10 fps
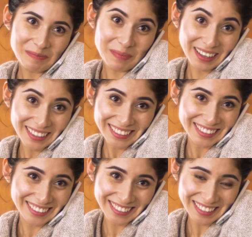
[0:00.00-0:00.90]
but
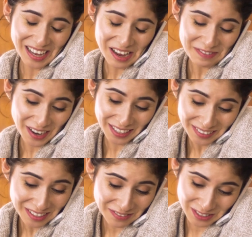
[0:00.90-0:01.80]
I
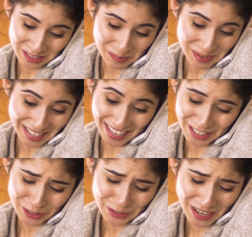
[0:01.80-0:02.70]
finally found someone that I
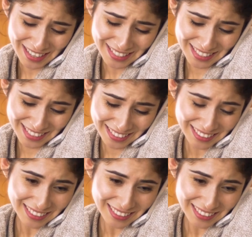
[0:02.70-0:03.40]
can trust.